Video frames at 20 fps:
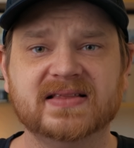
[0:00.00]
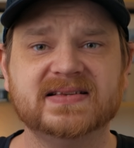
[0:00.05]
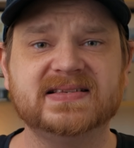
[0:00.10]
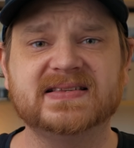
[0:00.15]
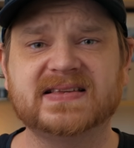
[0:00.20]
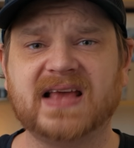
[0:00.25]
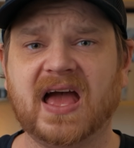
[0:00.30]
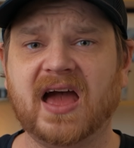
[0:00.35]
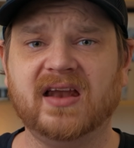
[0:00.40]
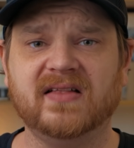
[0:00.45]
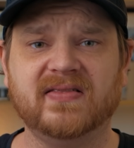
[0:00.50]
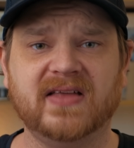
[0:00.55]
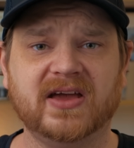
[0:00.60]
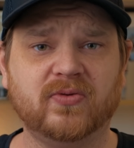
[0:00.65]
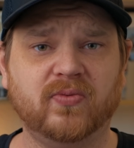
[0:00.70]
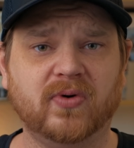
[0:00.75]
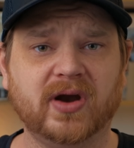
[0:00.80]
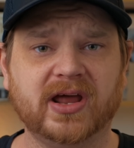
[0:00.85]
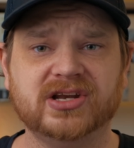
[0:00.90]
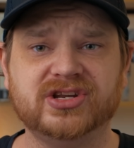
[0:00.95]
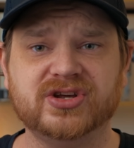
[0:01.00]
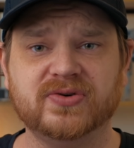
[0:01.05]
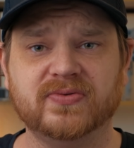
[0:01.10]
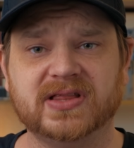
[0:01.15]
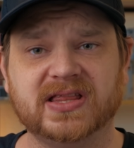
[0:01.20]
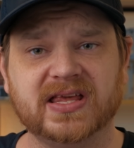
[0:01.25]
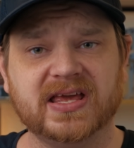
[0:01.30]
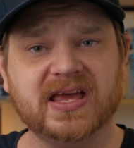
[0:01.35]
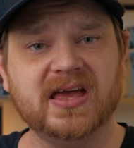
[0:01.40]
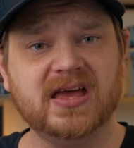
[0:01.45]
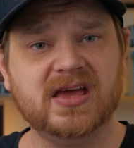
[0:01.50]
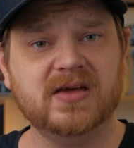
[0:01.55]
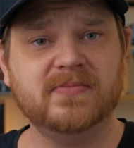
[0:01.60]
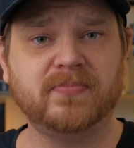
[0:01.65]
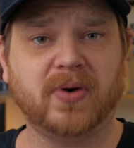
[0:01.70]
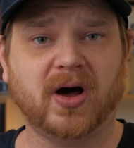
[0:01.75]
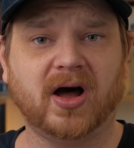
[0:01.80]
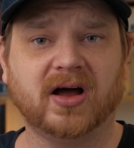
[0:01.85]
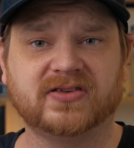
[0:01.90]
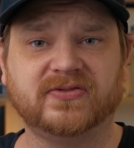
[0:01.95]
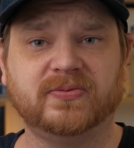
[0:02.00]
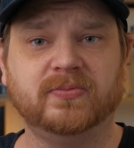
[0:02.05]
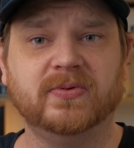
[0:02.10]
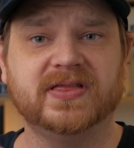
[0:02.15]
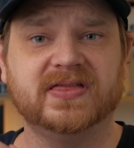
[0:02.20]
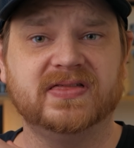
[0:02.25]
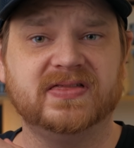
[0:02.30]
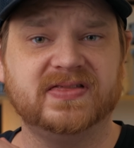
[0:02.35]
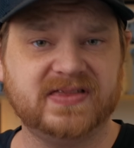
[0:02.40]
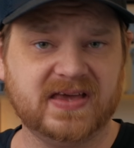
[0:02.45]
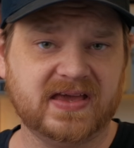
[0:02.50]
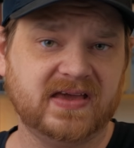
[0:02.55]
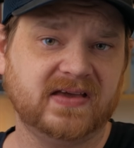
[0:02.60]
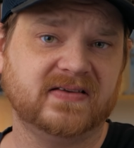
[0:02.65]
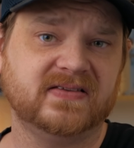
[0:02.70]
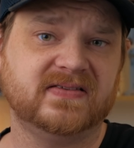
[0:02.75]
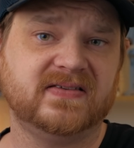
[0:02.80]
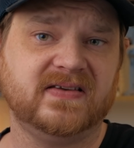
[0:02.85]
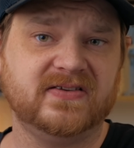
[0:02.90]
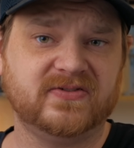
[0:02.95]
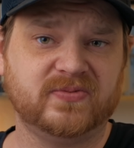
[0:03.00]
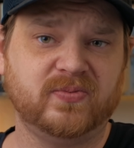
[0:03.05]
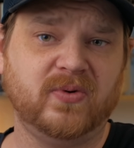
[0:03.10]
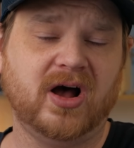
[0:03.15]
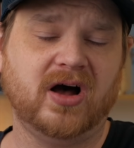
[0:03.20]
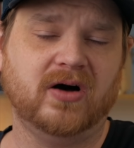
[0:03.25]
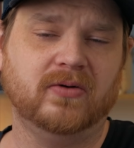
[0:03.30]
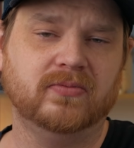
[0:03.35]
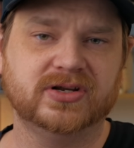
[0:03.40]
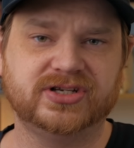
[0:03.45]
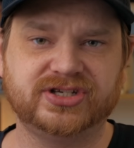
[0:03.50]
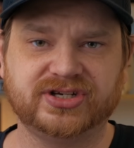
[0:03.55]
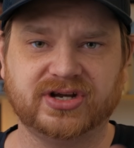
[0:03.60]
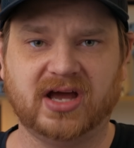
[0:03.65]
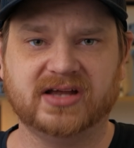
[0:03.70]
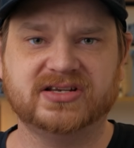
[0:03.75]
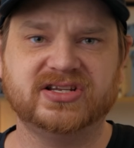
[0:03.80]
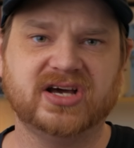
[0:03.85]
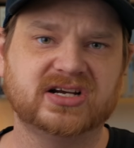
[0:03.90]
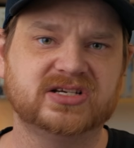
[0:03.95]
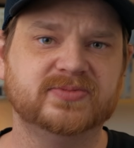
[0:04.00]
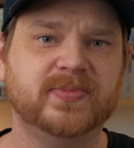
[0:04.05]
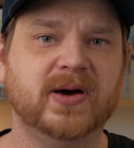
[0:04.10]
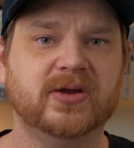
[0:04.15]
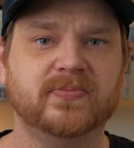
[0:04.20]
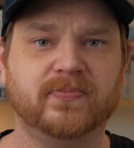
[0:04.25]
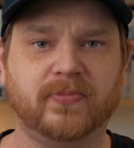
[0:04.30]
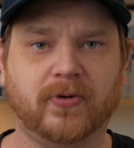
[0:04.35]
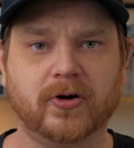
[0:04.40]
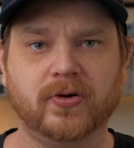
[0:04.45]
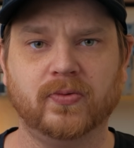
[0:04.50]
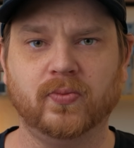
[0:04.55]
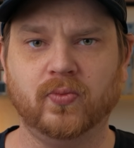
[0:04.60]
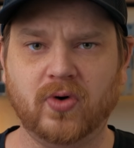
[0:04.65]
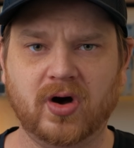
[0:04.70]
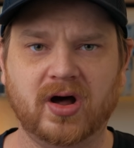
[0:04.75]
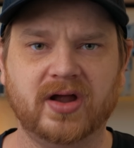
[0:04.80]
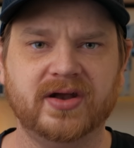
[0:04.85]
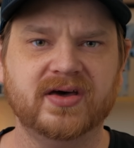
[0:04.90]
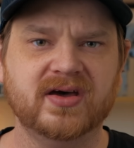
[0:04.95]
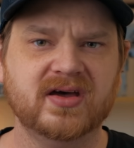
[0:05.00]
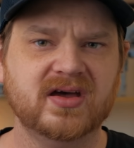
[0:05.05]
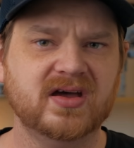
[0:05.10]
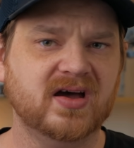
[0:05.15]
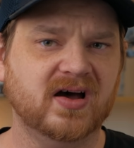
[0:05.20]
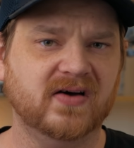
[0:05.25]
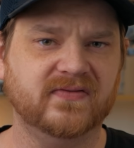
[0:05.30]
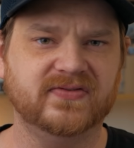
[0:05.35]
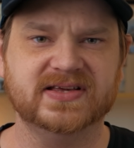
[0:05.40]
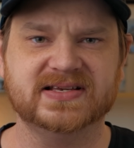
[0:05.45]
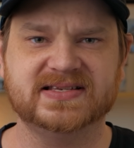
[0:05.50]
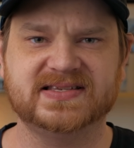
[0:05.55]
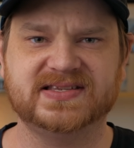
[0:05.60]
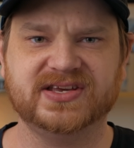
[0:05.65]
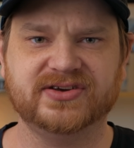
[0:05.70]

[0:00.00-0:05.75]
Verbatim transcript: This is kind of like what I do with the inbox with things as well, which I talked about in part one of this